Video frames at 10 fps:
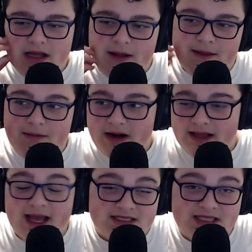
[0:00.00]
um, the
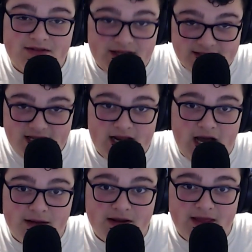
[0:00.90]
podcast is definitely a side
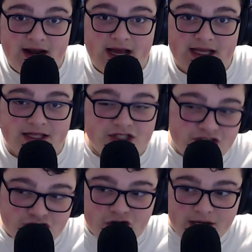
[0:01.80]
hobby that I
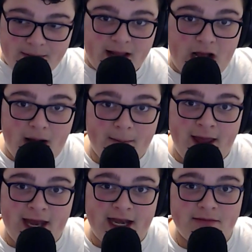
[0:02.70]
started to pick up
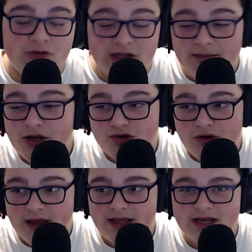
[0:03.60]
and really been enjoying.